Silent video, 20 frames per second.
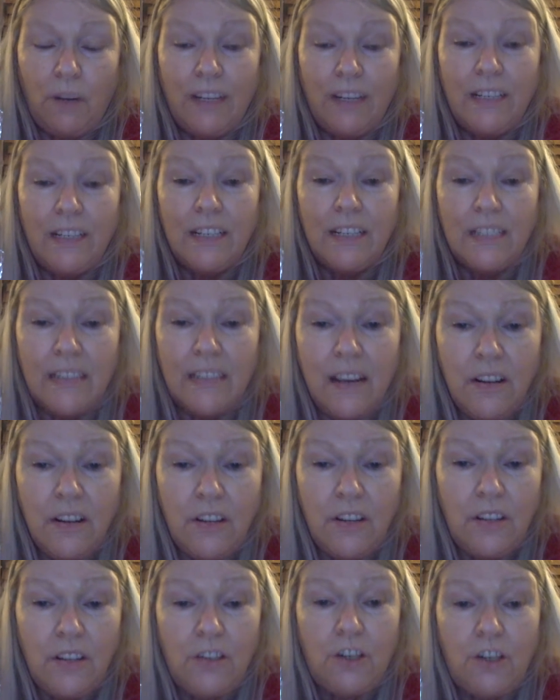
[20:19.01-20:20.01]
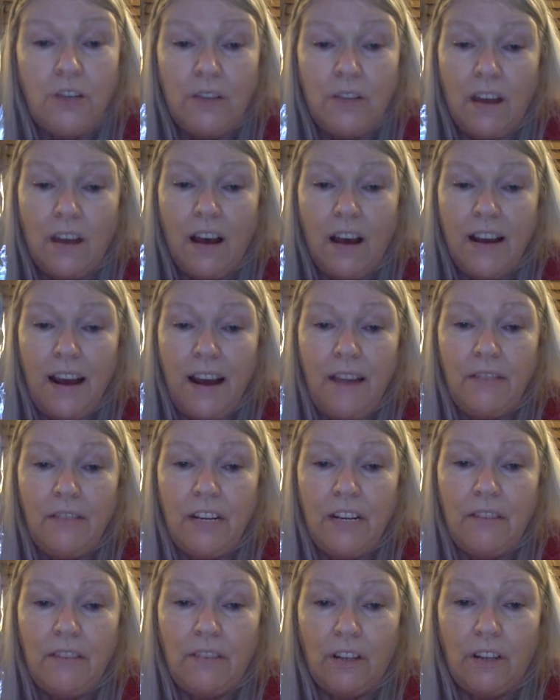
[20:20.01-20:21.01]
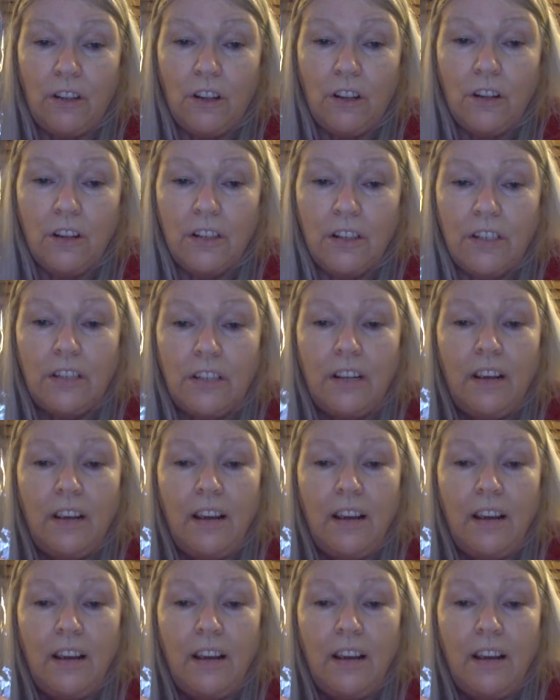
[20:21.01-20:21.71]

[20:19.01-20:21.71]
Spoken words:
And to tell you the truth, I haven't even looked